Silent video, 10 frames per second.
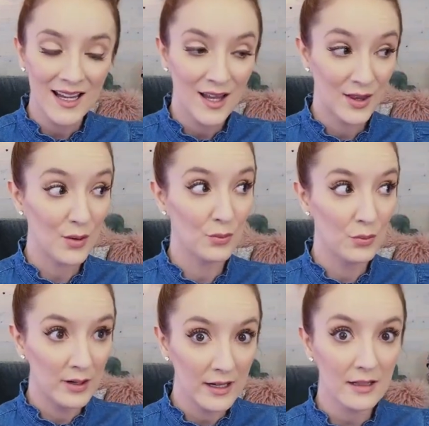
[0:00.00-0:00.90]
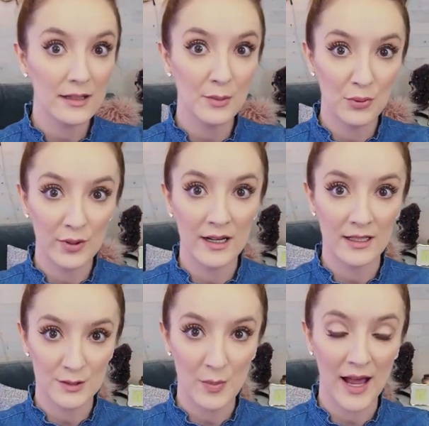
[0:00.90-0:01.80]
that really bring
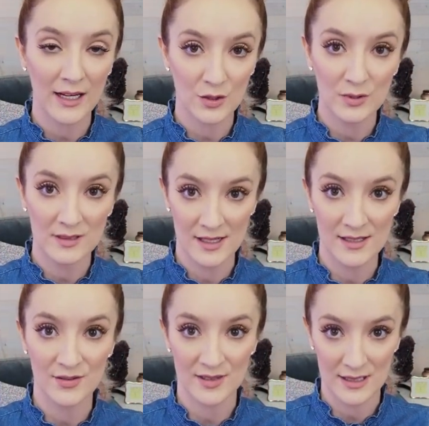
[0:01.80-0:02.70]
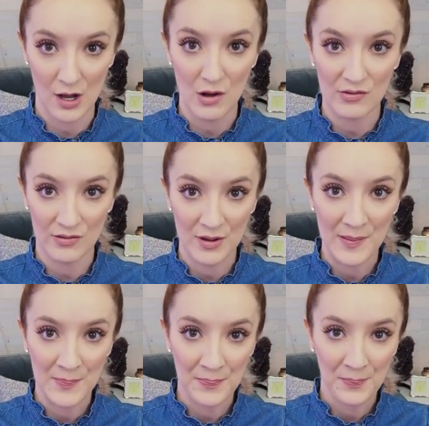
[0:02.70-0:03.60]
us back to a sense of self.
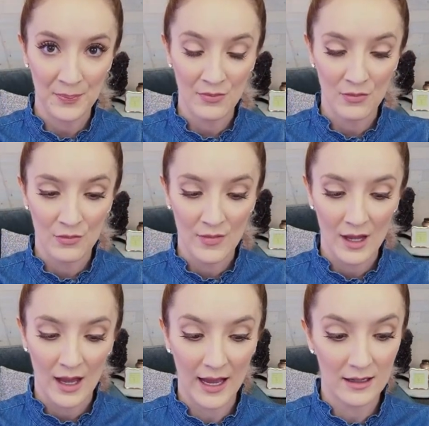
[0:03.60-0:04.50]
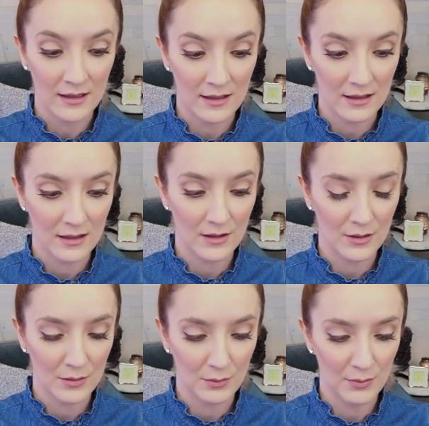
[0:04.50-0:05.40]
And
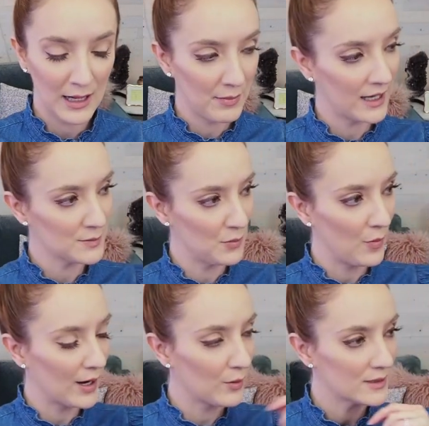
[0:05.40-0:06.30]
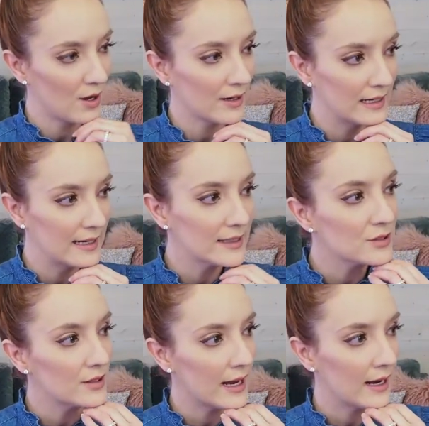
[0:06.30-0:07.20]
me and my husband Mike were talking
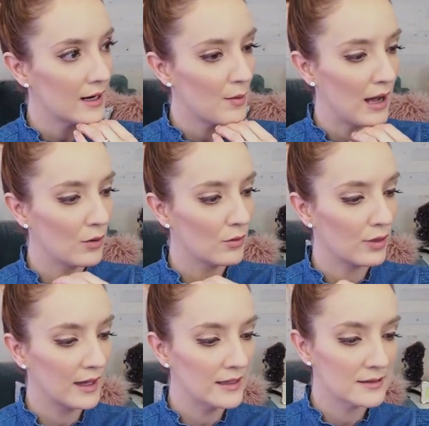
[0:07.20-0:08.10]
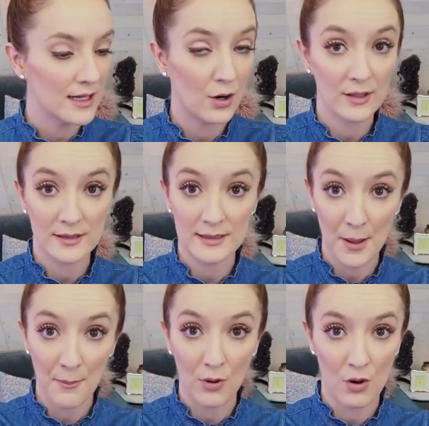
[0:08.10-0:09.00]
yesterday about things that are
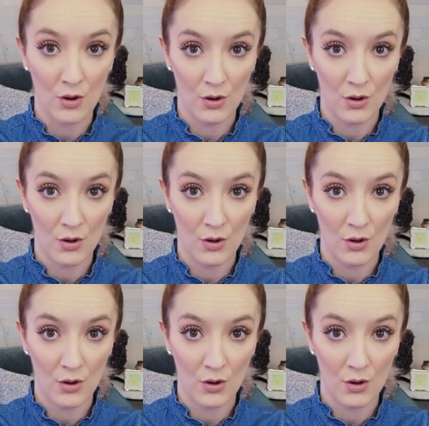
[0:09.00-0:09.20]
simple.